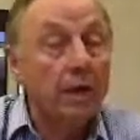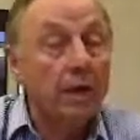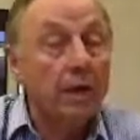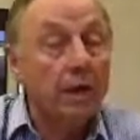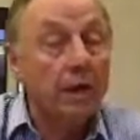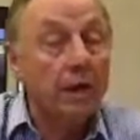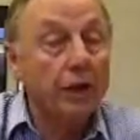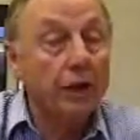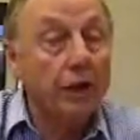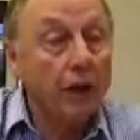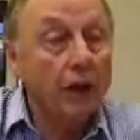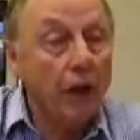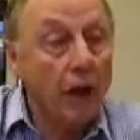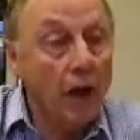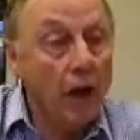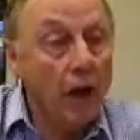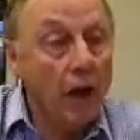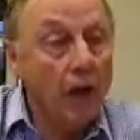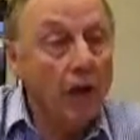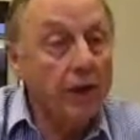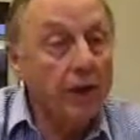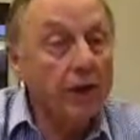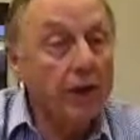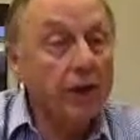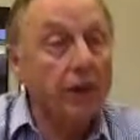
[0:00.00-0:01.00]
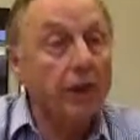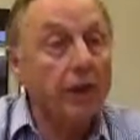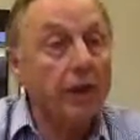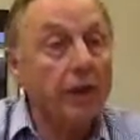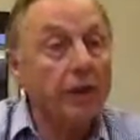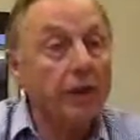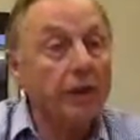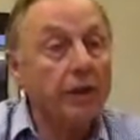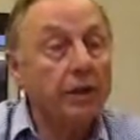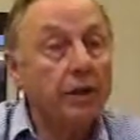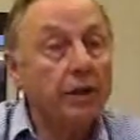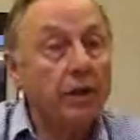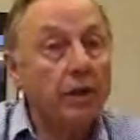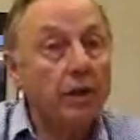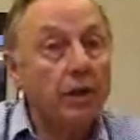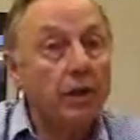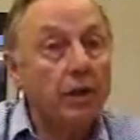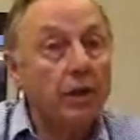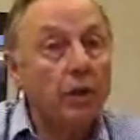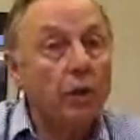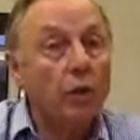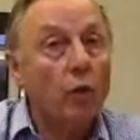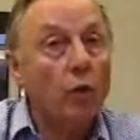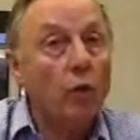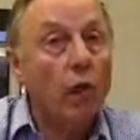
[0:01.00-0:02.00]
The challenge is,
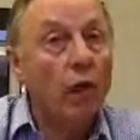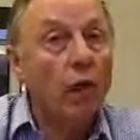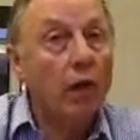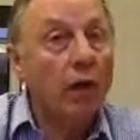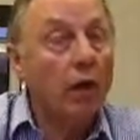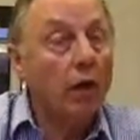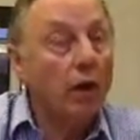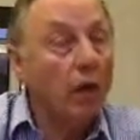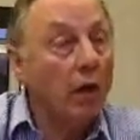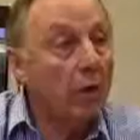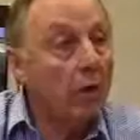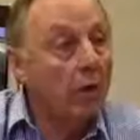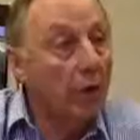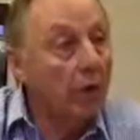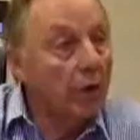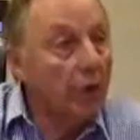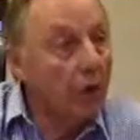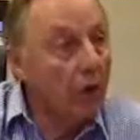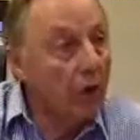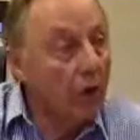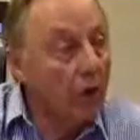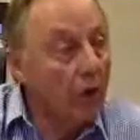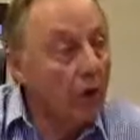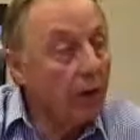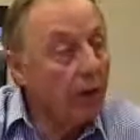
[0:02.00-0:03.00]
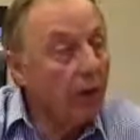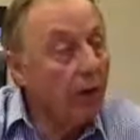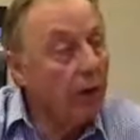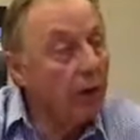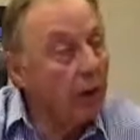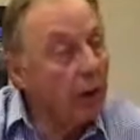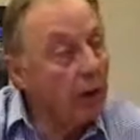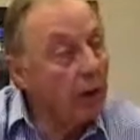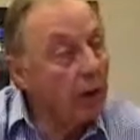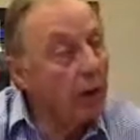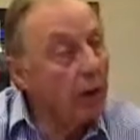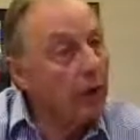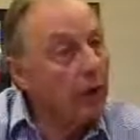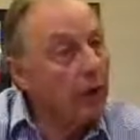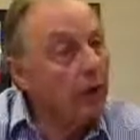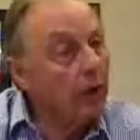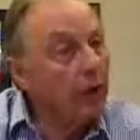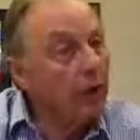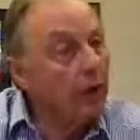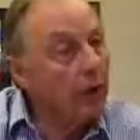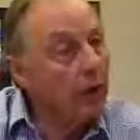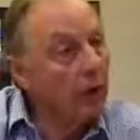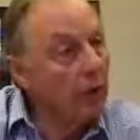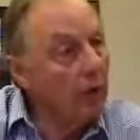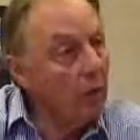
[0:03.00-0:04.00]
where are we going and what are we going
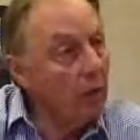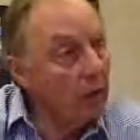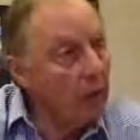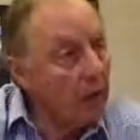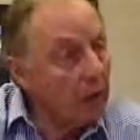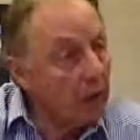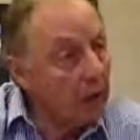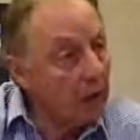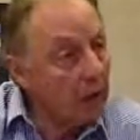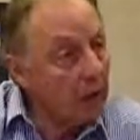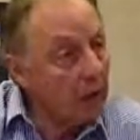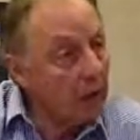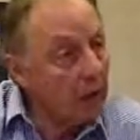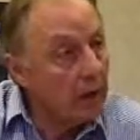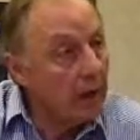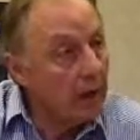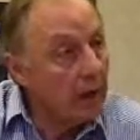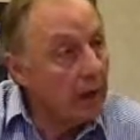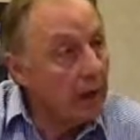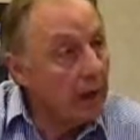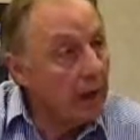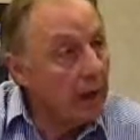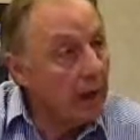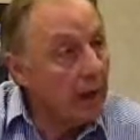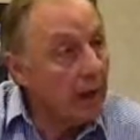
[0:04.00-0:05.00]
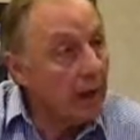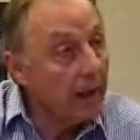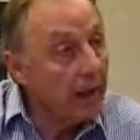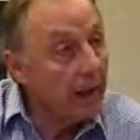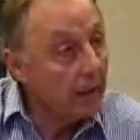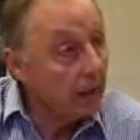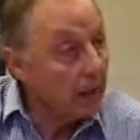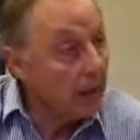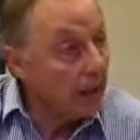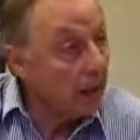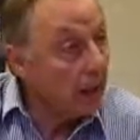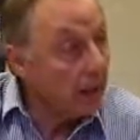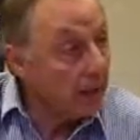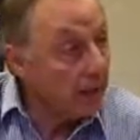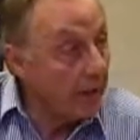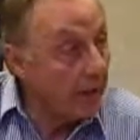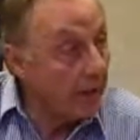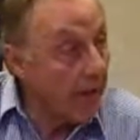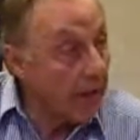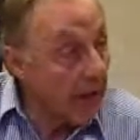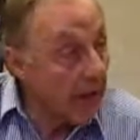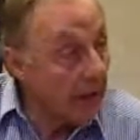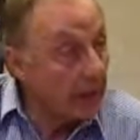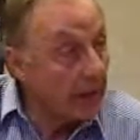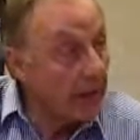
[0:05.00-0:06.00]
to do with it? And what I've
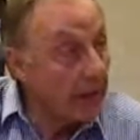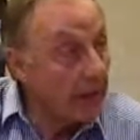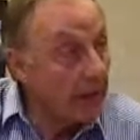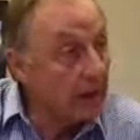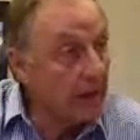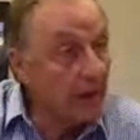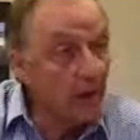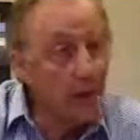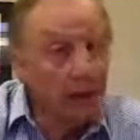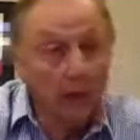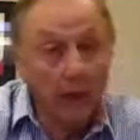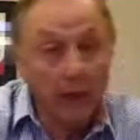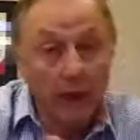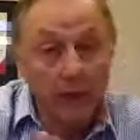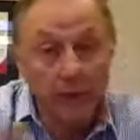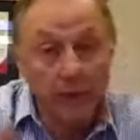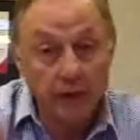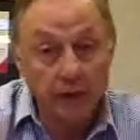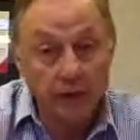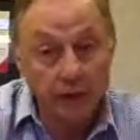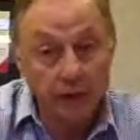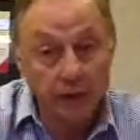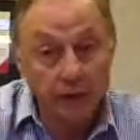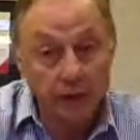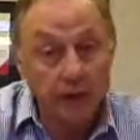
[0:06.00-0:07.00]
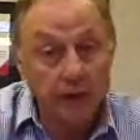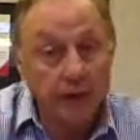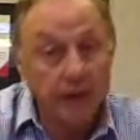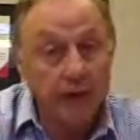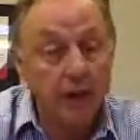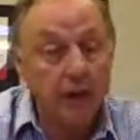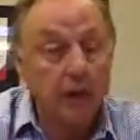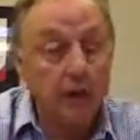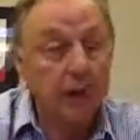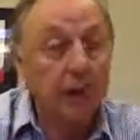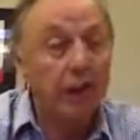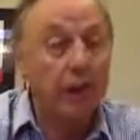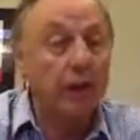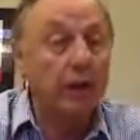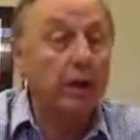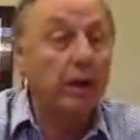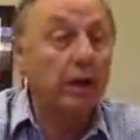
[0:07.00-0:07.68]
asked and what I've suggested in